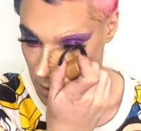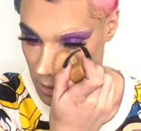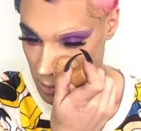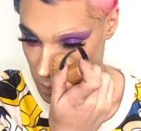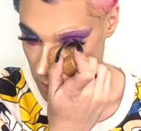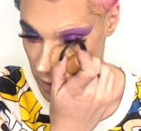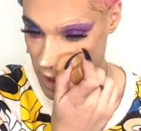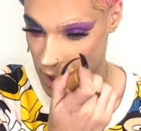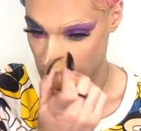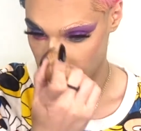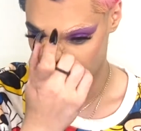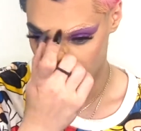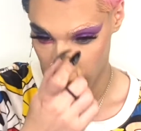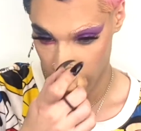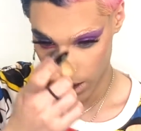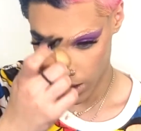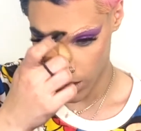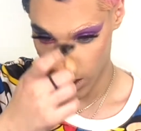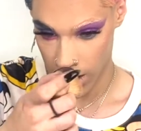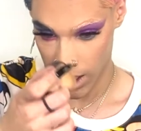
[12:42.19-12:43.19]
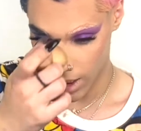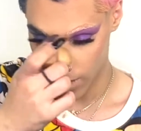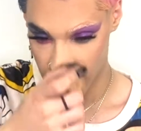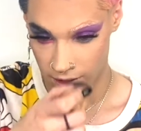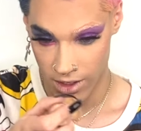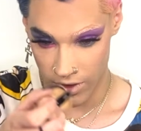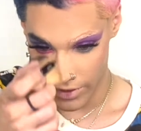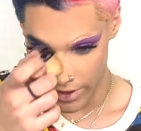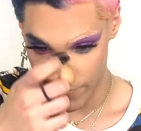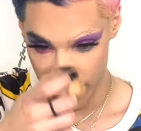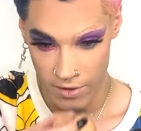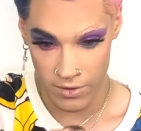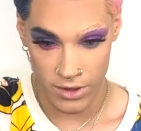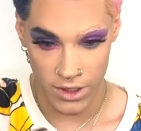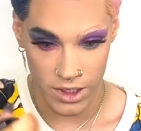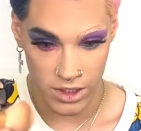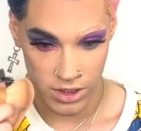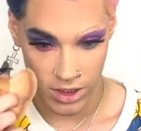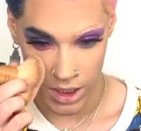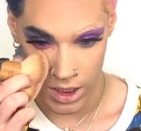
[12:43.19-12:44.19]
But it's a great
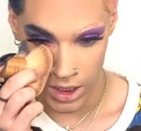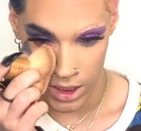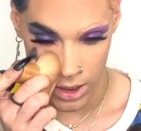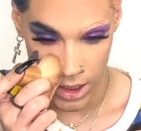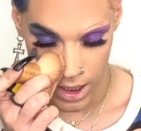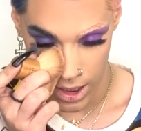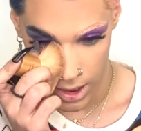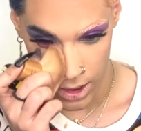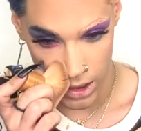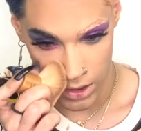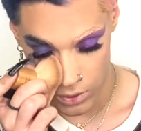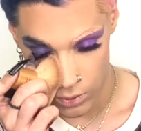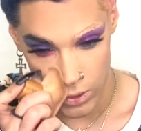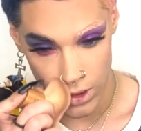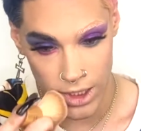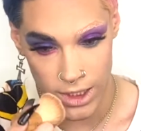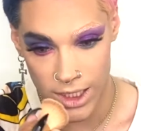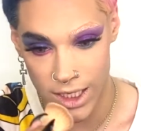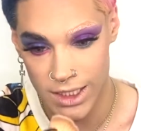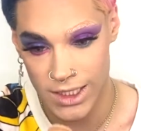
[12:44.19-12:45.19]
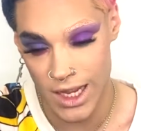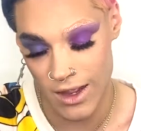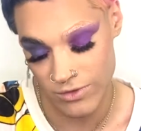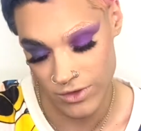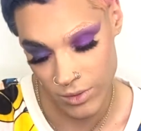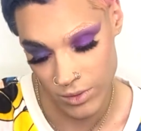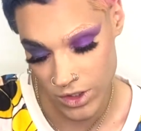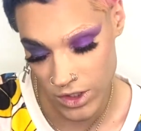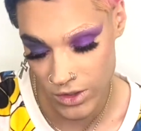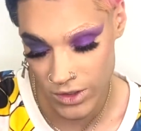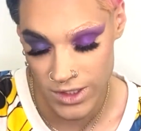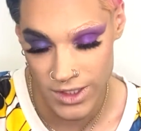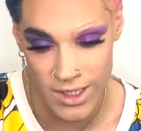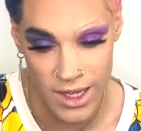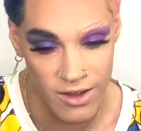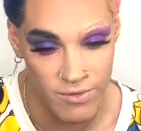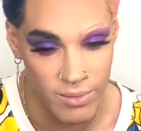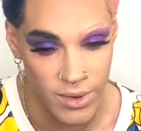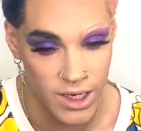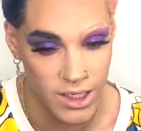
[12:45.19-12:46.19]
foundation, and Huda does have some cute
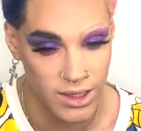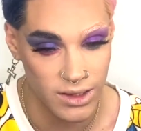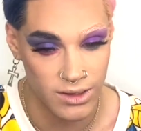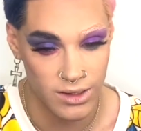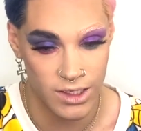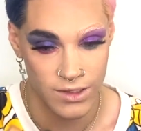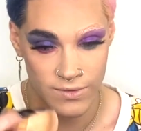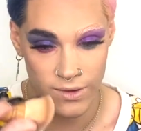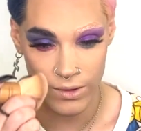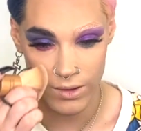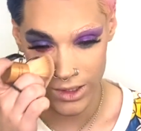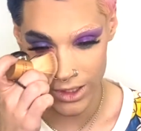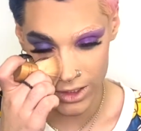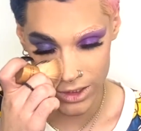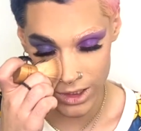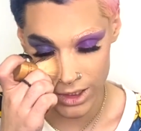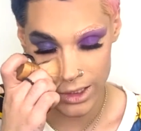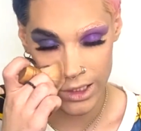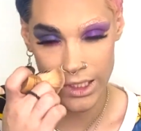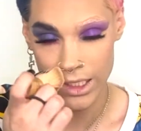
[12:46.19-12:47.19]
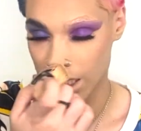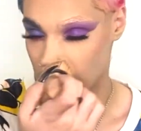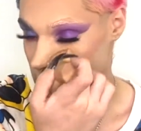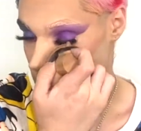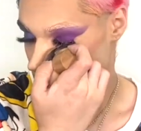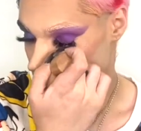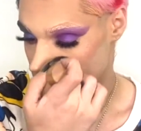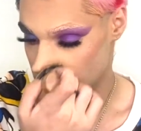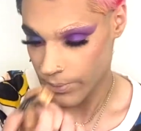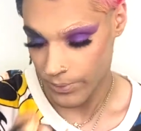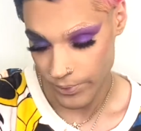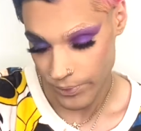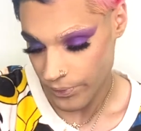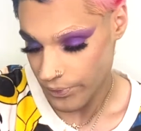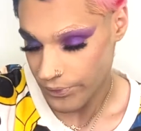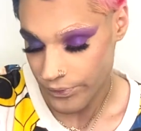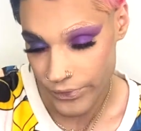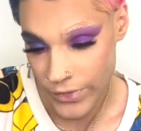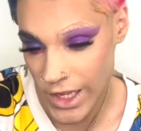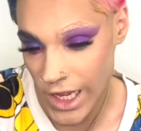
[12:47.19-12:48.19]
stuff, but this foundation,
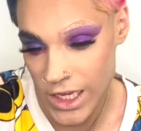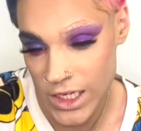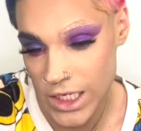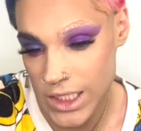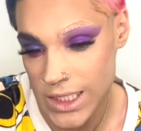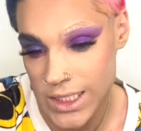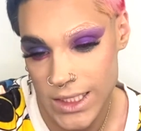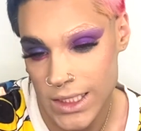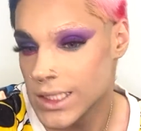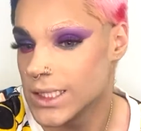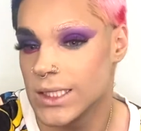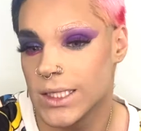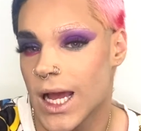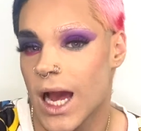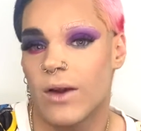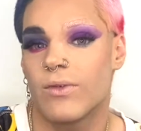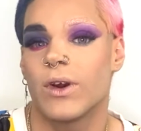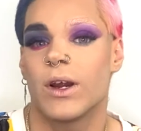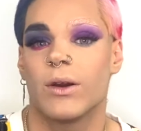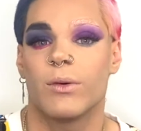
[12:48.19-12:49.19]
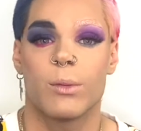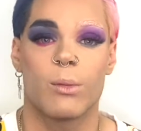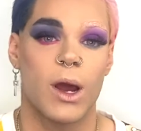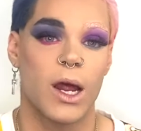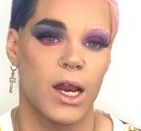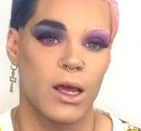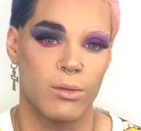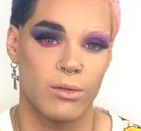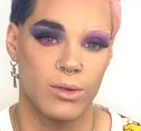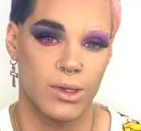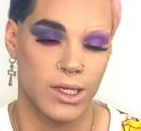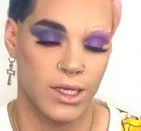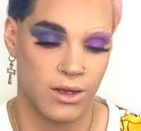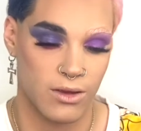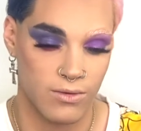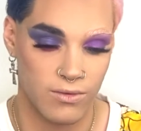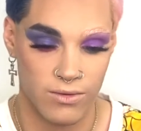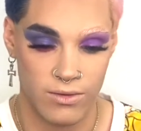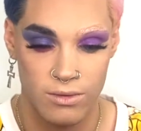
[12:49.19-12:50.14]
it's just not for everybody, I believe.